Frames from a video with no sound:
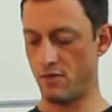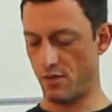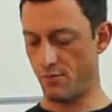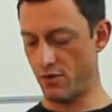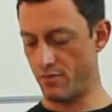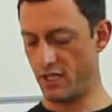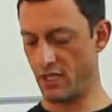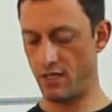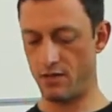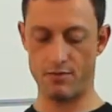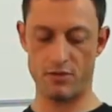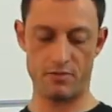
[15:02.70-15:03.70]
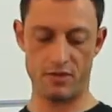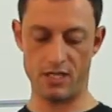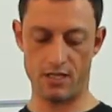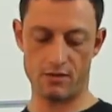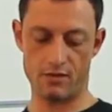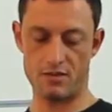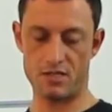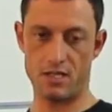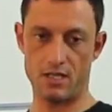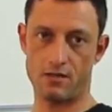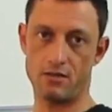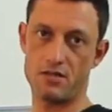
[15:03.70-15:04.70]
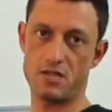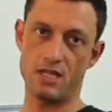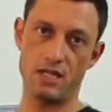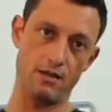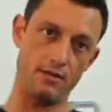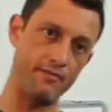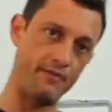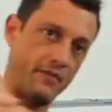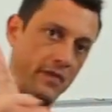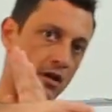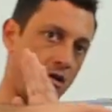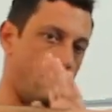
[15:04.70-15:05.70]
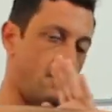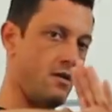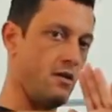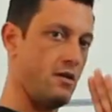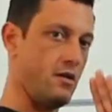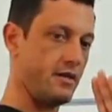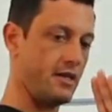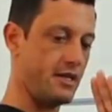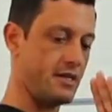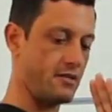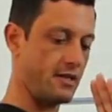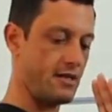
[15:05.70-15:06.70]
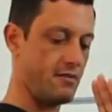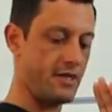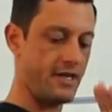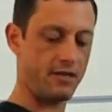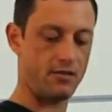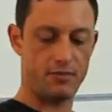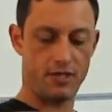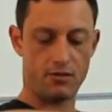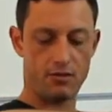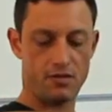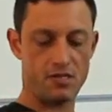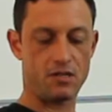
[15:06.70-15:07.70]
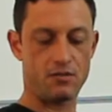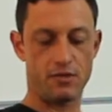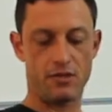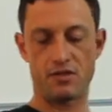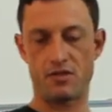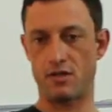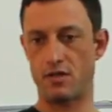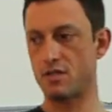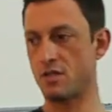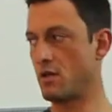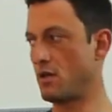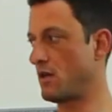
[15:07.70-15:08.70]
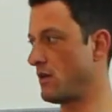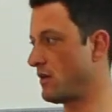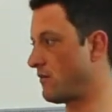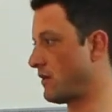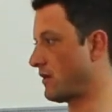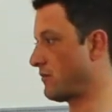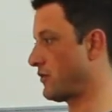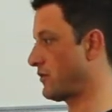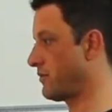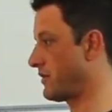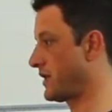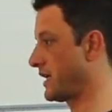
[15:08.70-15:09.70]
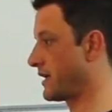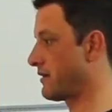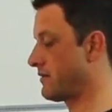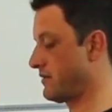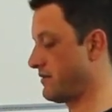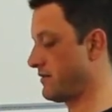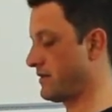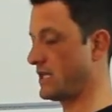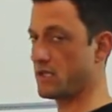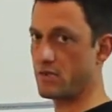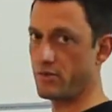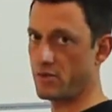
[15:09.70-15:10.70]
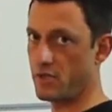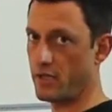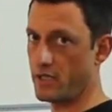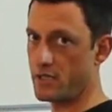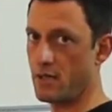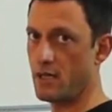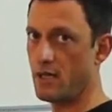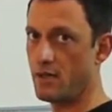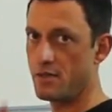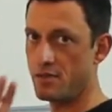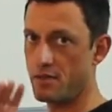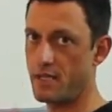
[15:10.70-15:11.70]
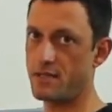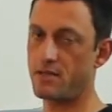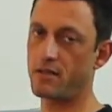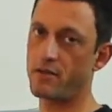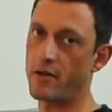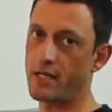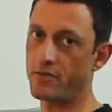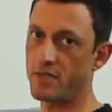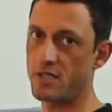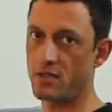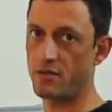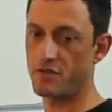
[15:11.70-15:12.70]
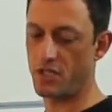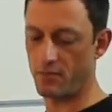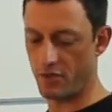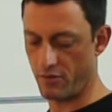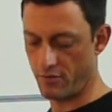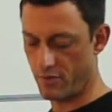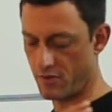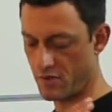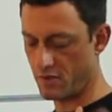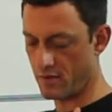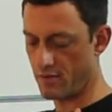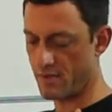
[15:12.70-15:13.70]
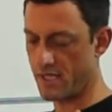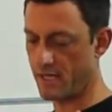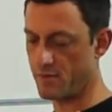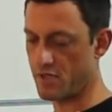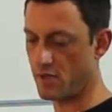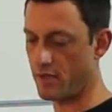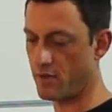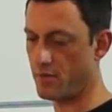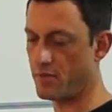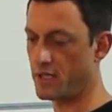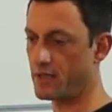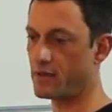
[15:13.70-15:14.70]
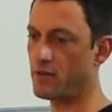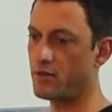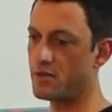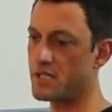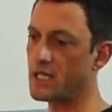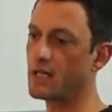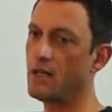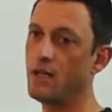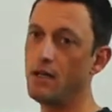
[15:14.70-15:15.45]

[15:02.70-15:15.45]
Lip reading: I'm opening here, closing here. And then as I come back, I'll be closing on both sides while I'm opening these two sides. So that's the characteristic of Chum Kiu. We've always got the same side opening and closing.